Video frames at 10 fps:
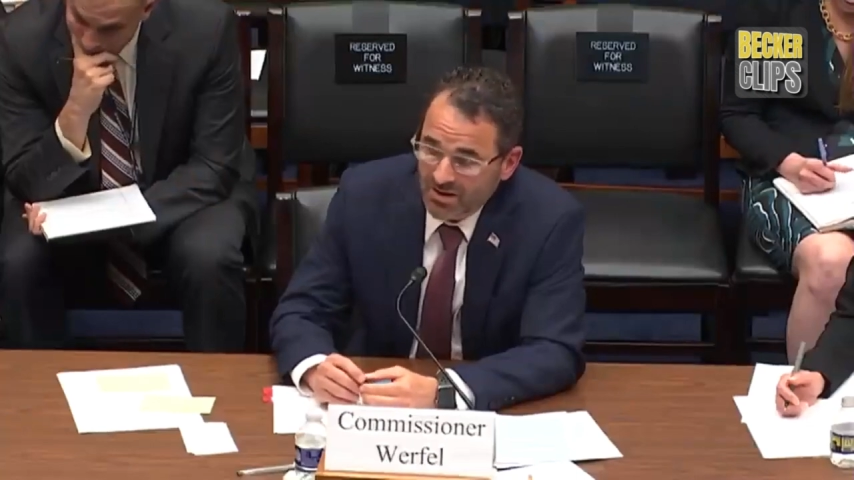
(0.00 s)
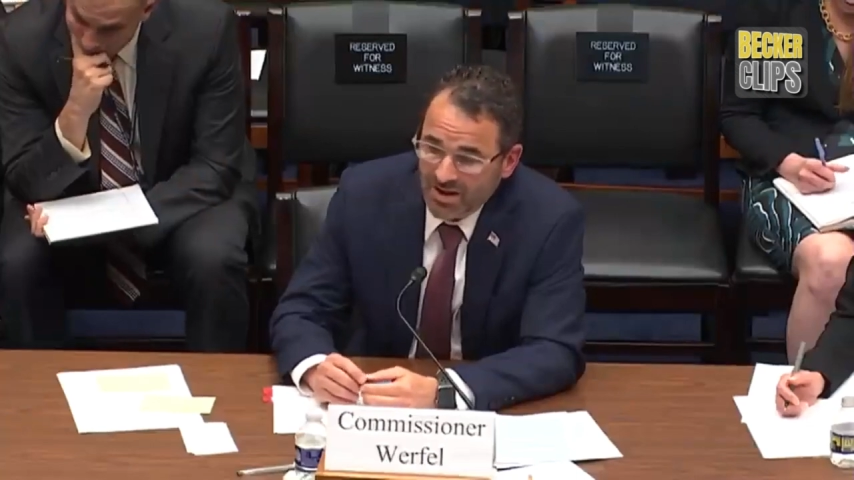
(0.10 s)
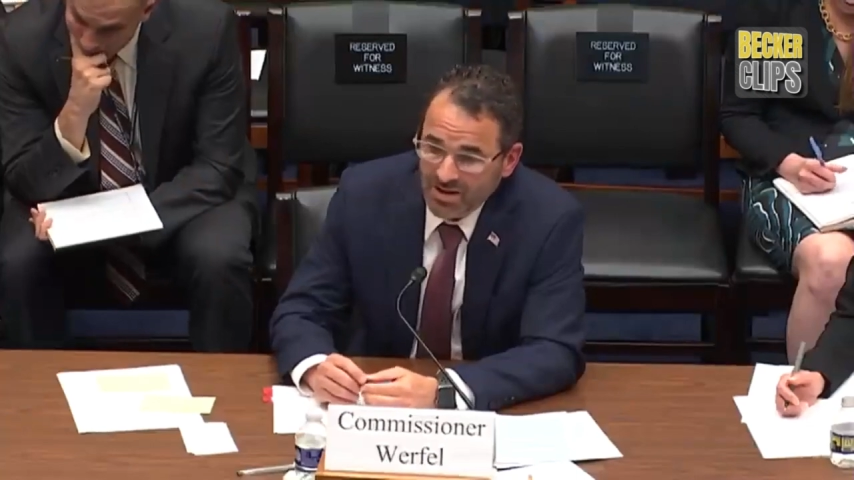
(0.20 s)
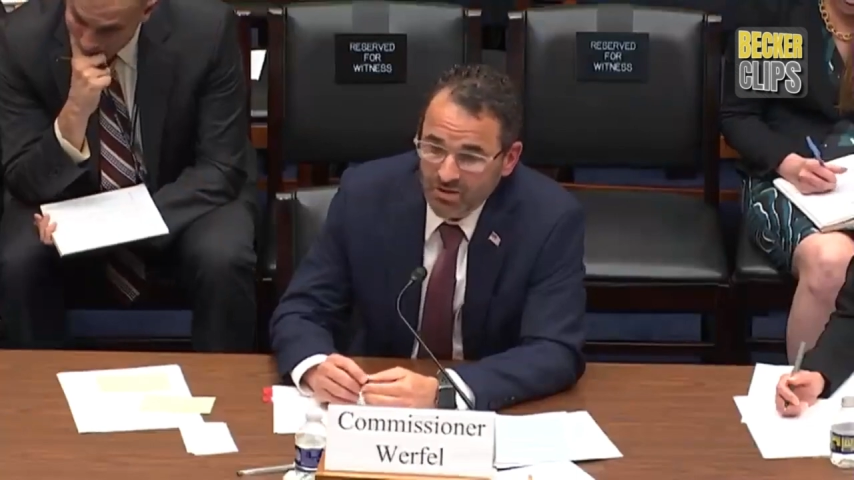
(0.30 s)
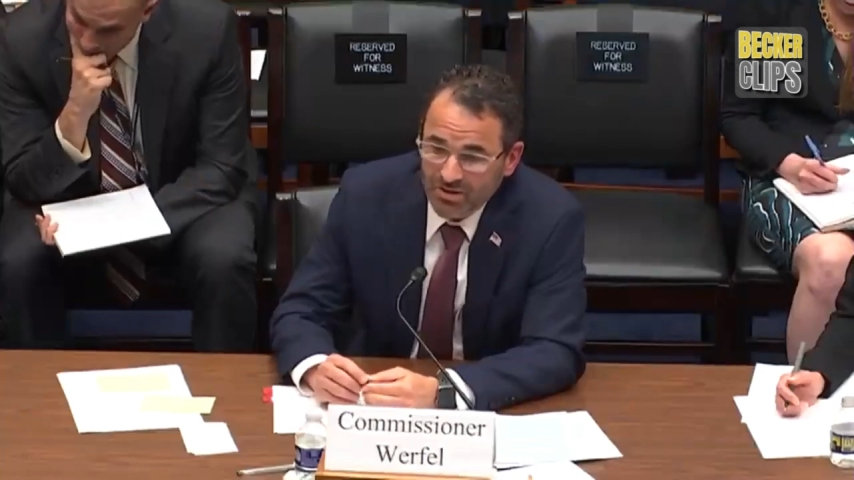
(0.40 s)

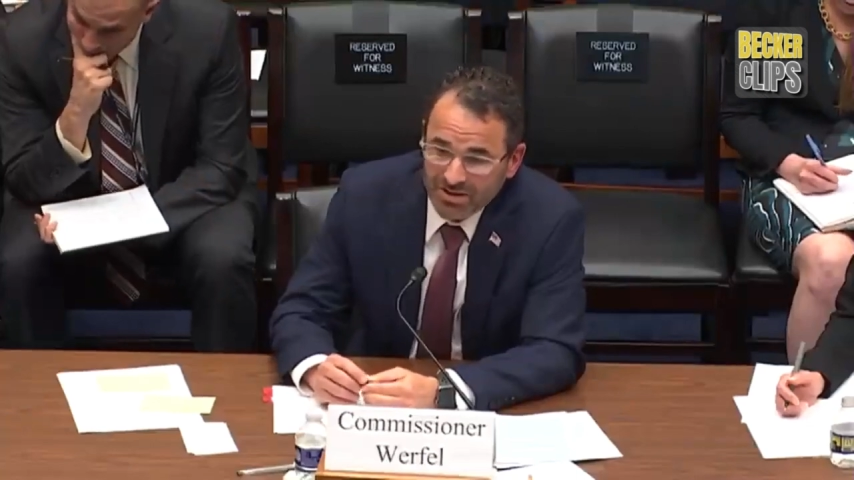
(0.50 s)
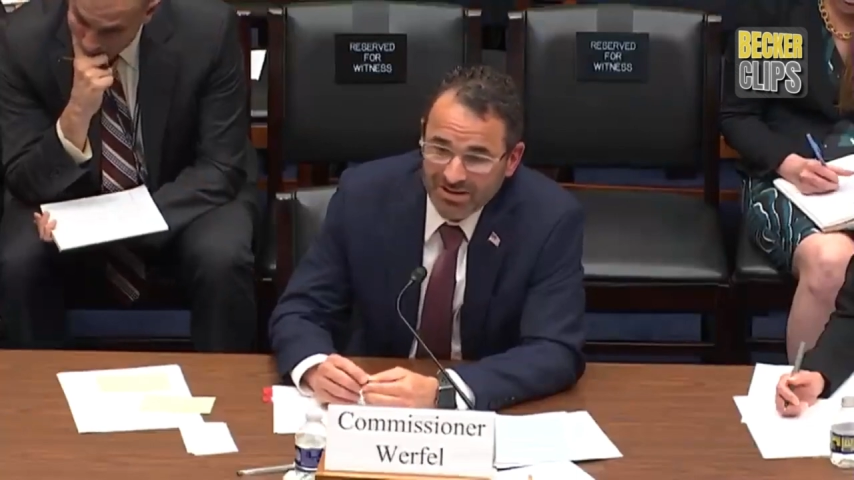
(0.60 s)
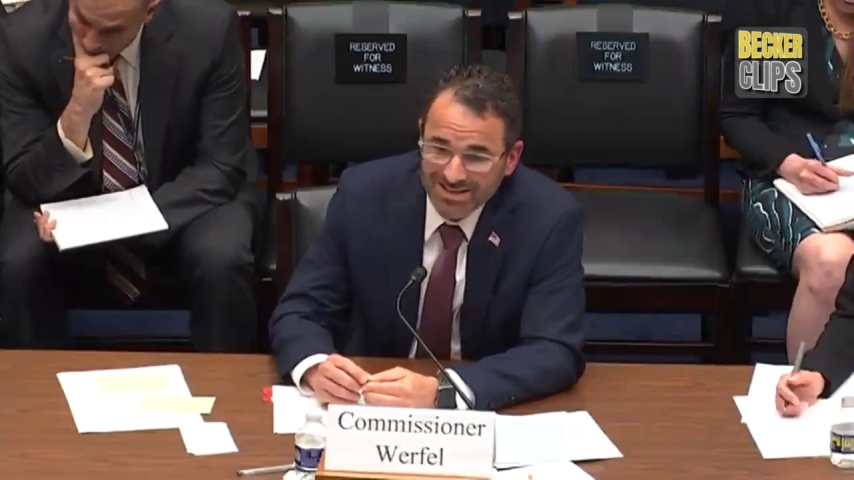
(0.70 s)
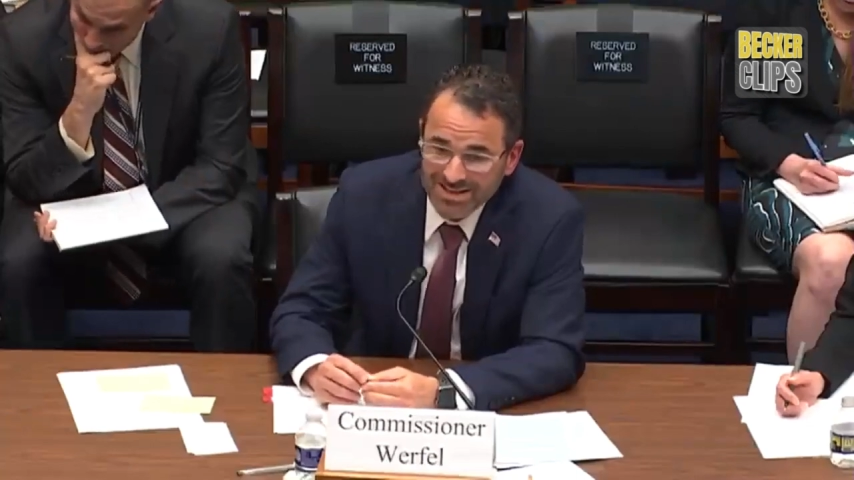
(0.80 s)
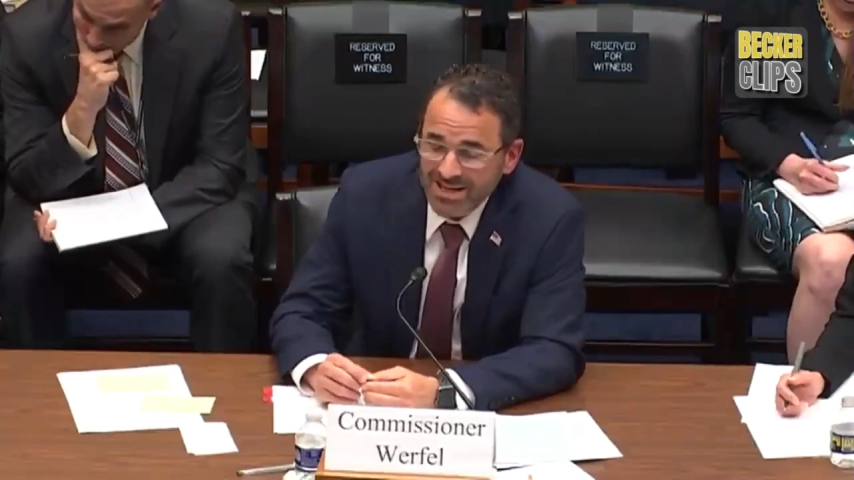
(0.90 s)
and you can
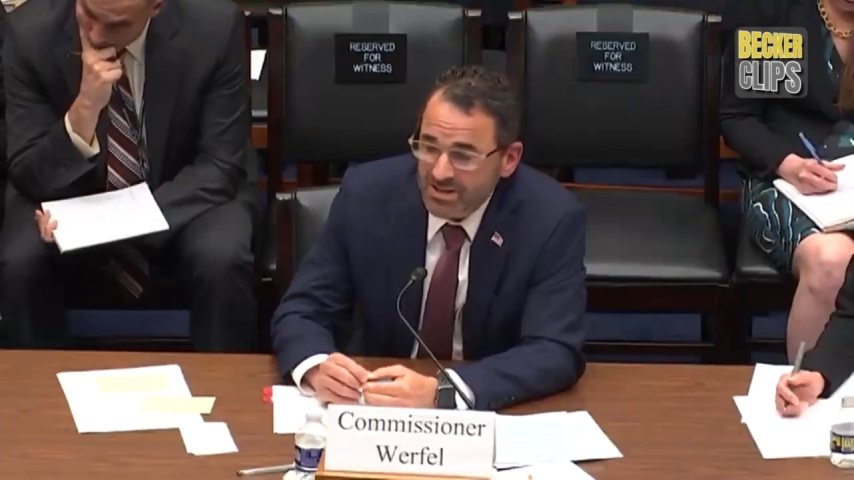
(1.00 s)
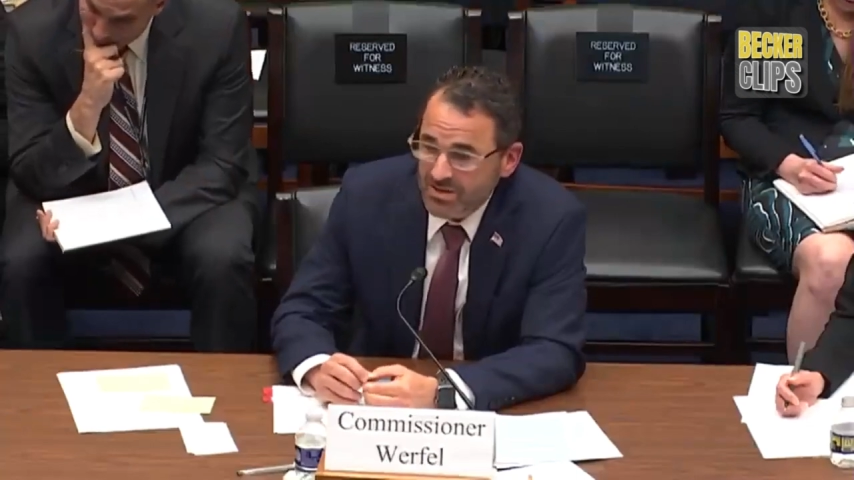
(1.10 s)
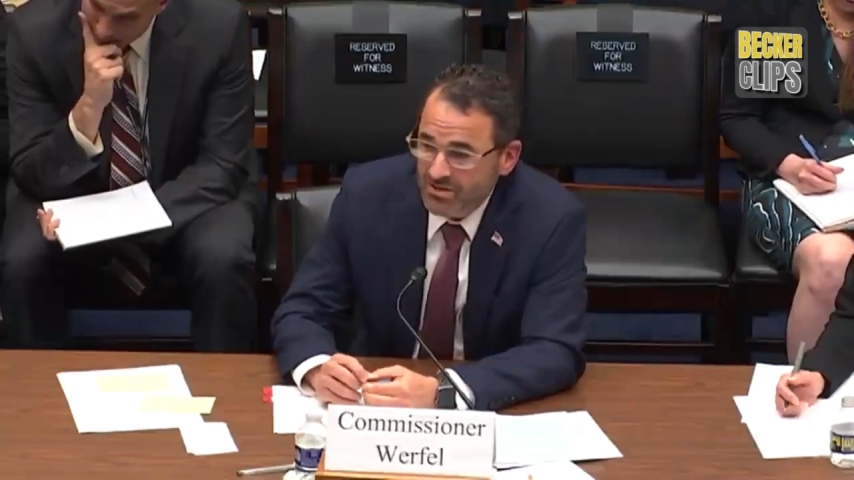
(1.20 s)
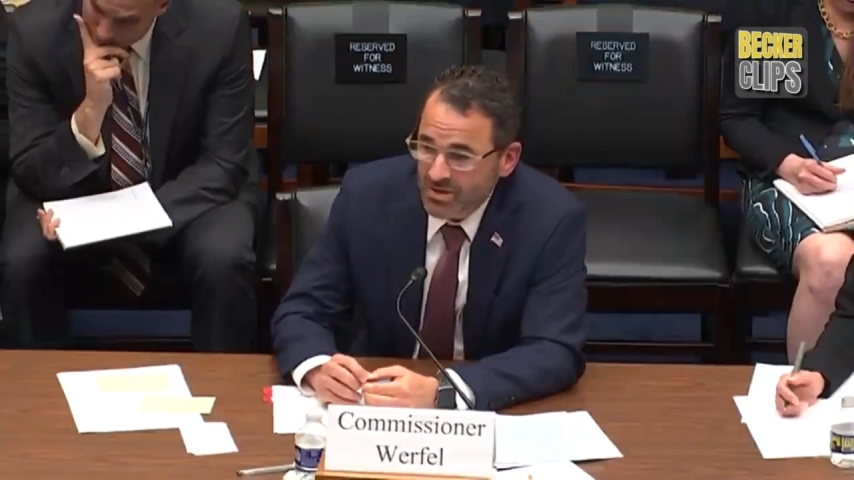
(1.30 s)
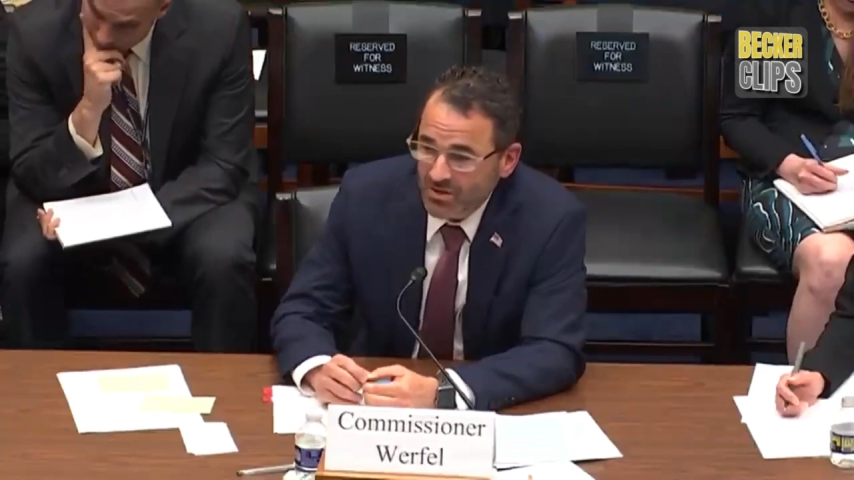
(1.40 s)
assess
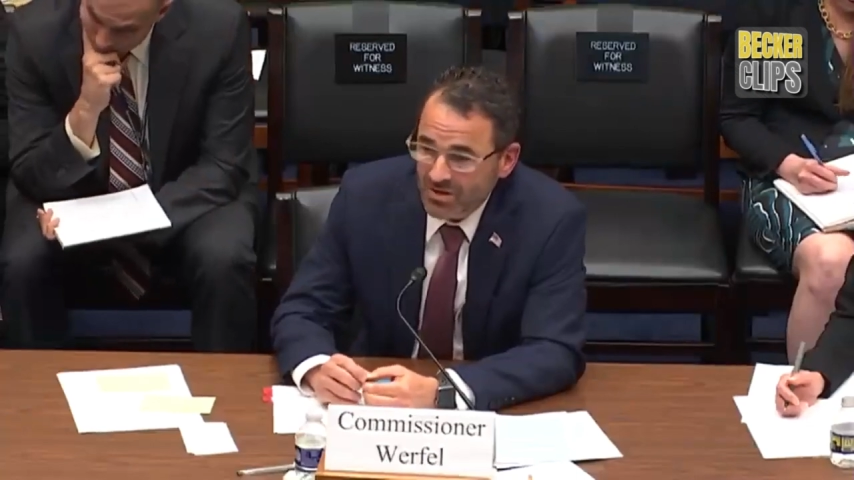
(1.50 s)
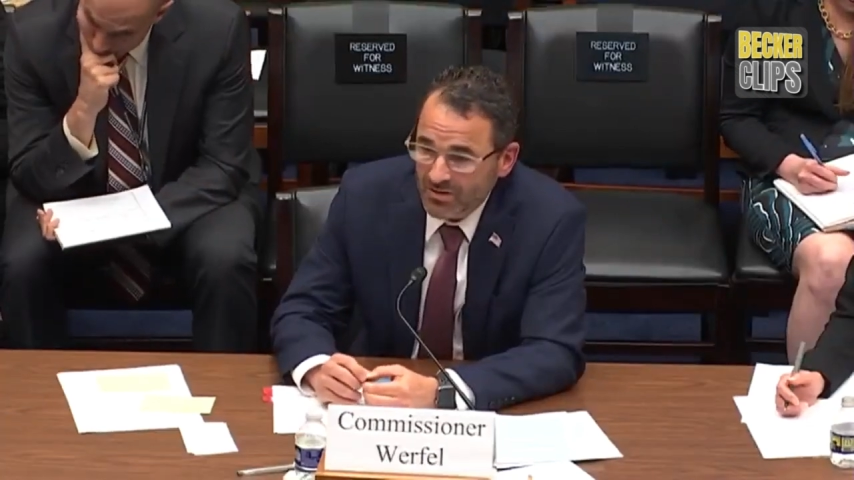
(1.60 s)
those audit